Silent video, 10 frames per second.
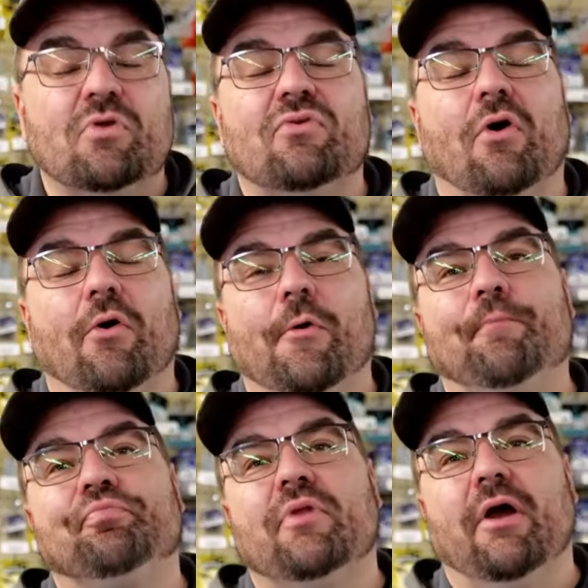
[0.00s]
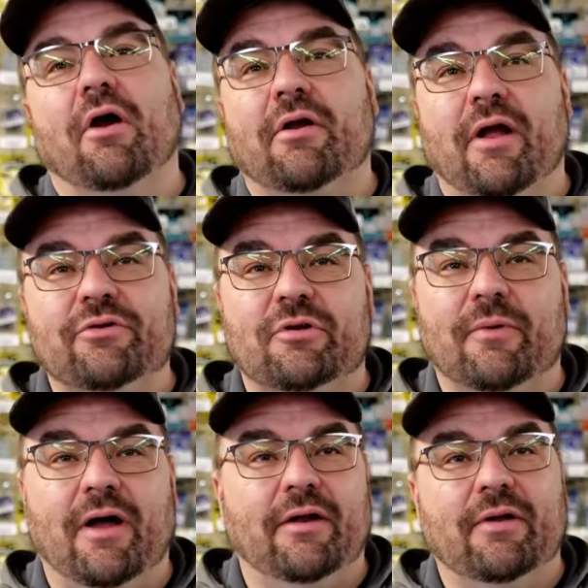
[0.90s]
So they are catching
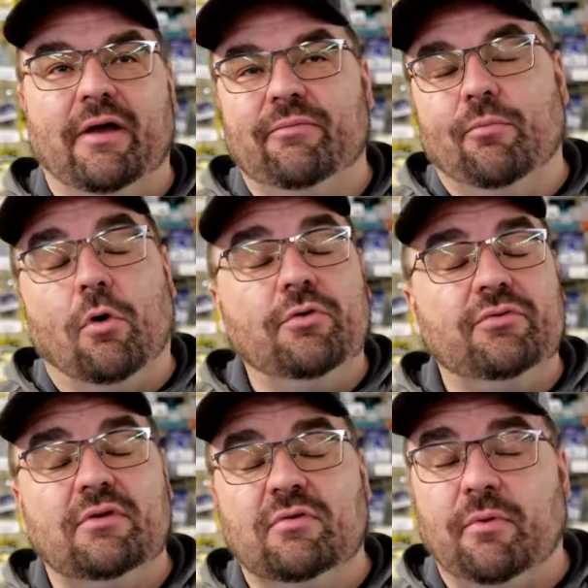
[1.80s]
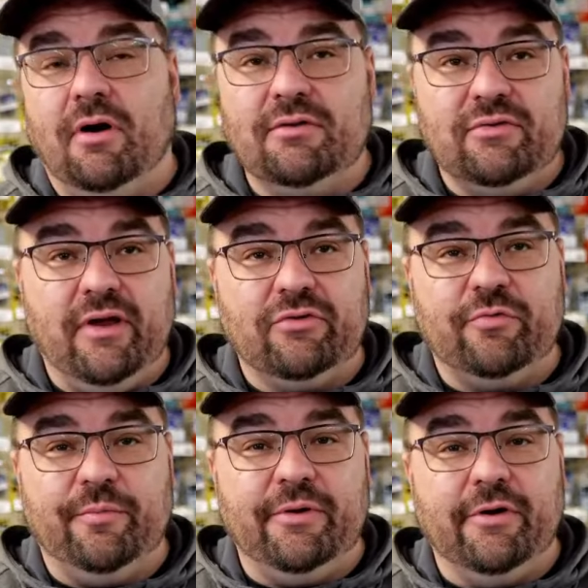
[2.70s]
them on. I mostly spawn sacks,
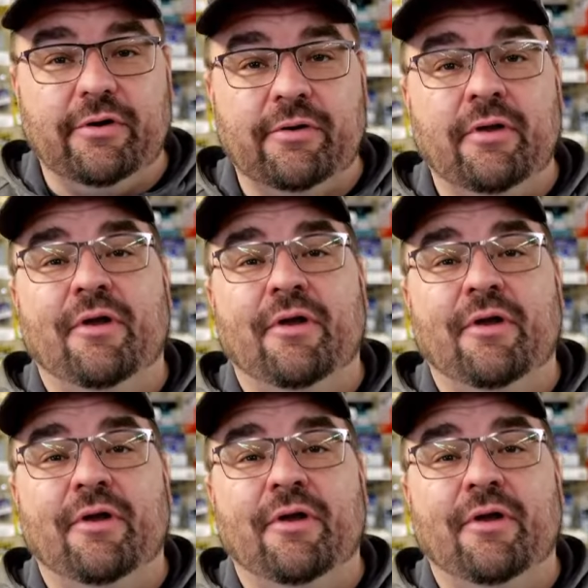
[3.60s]
what I'm hearing,